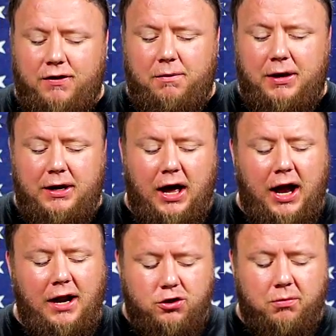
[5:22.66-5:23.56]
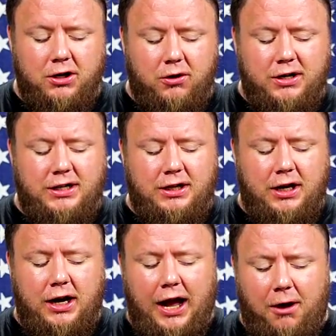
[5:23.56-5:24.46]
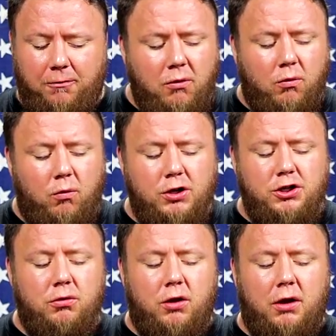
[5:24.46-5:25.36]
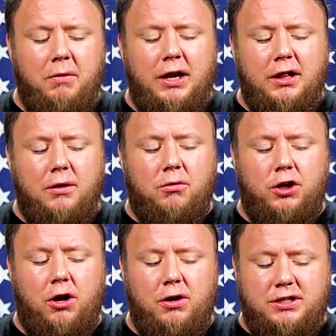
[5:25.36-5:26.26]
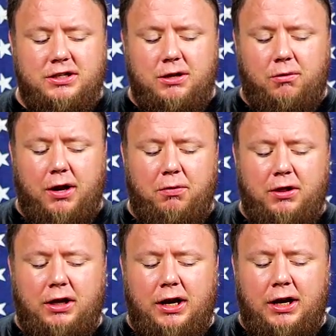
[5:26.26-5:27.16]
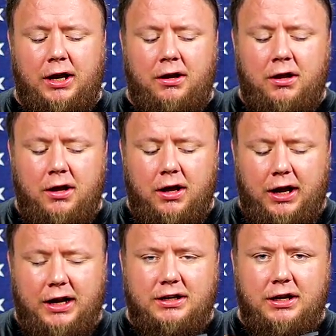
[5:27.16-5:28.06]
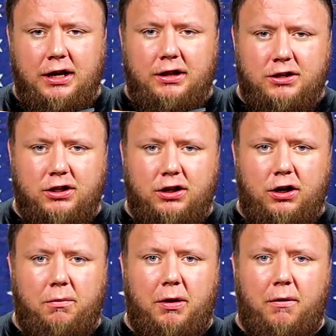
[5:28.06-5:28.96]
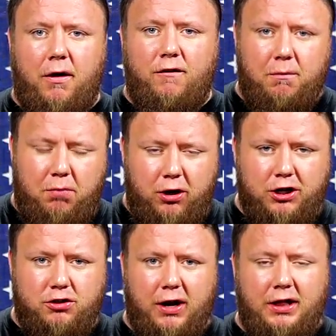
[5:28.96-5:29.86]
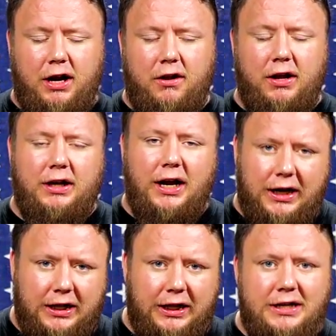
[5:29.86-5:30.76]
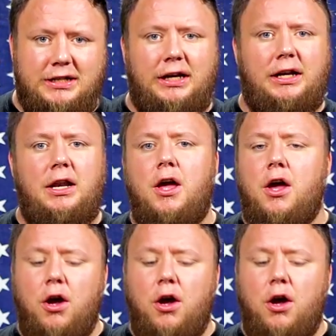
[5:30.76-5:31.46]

VP9, so I'm gonna go ahead and take the gun out. And what you immediately will notice is that when I put the gun in, it there's a little bit of a push right there that kind of clicks in,